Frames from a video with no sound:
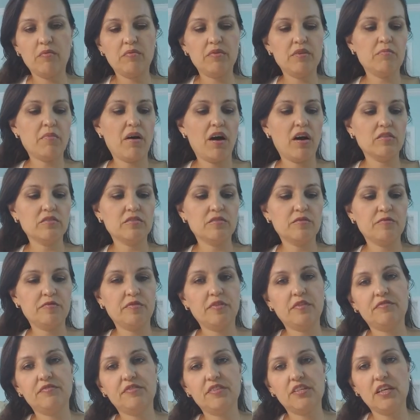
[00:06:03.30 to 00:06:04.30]
about
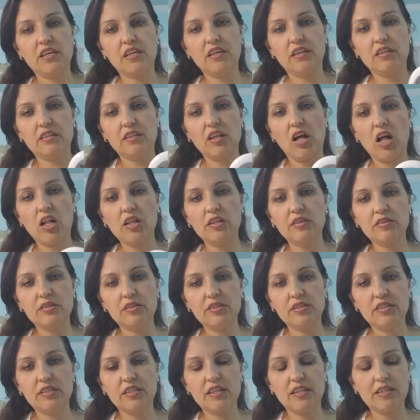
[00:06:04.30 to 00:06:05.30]

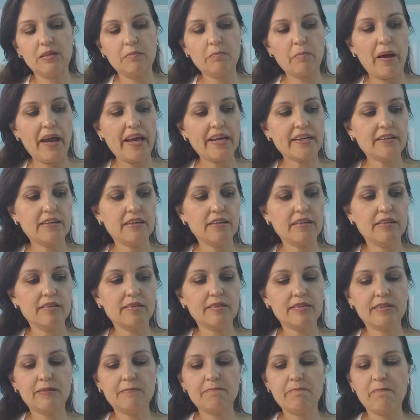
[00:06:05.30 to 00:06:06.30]
$15 at
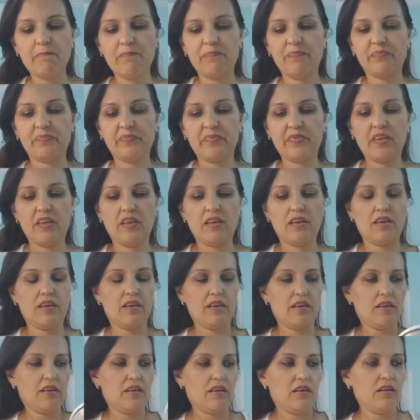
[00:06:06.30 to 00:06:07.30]
Michael's.
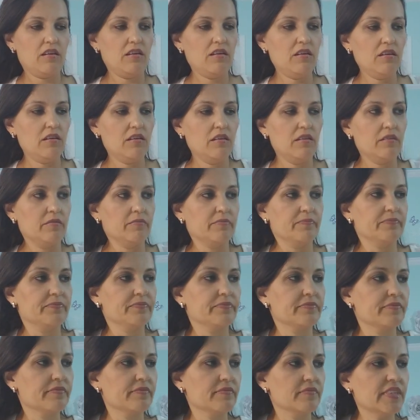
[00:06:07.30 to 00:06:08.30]

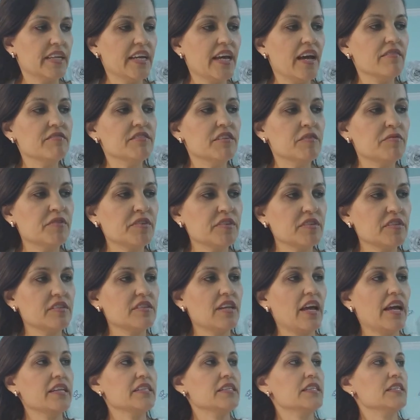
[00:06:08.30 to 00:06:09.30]
They have different
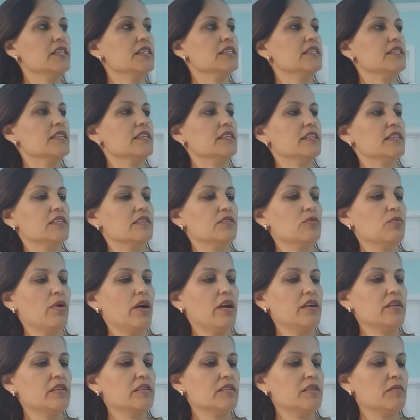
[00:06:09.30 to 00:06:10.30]
sizes. This
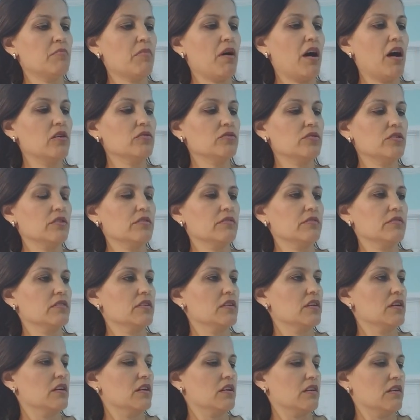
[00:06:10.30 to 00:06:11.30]
one is about
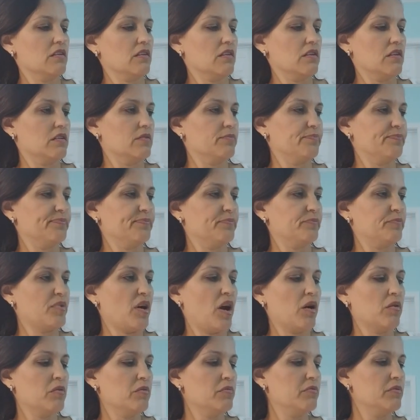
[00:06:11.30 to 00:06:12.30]

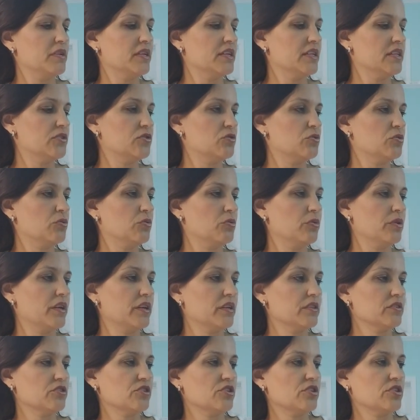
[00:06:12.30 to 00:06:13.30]
probably 2
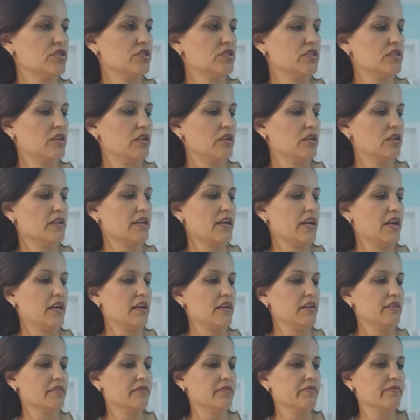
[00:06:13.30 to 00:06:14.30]
inches
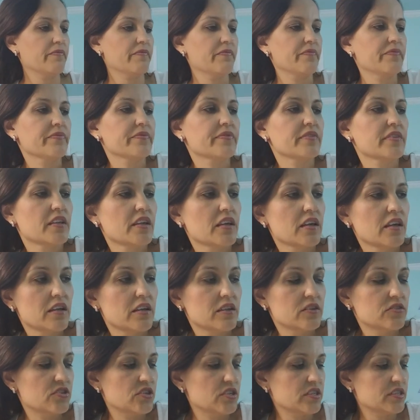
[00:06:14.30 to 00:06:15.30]
again,
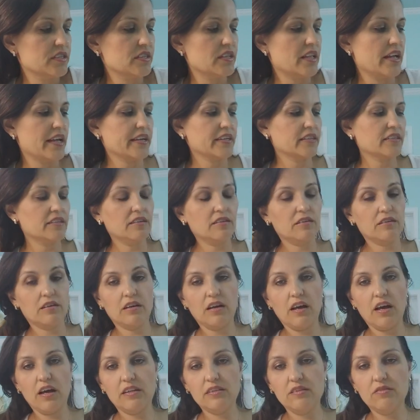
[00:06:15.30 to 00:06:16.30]
just like
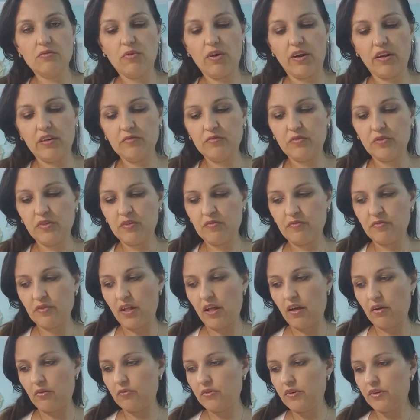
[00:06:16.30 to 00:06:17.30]
the other one for the
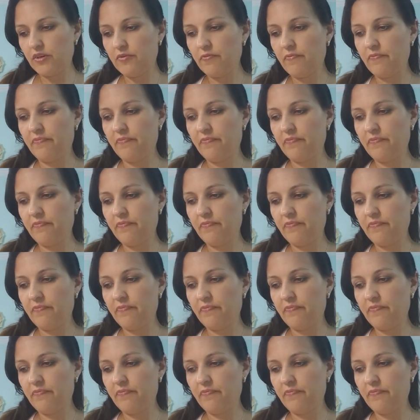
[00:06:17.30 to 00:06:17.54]
flower.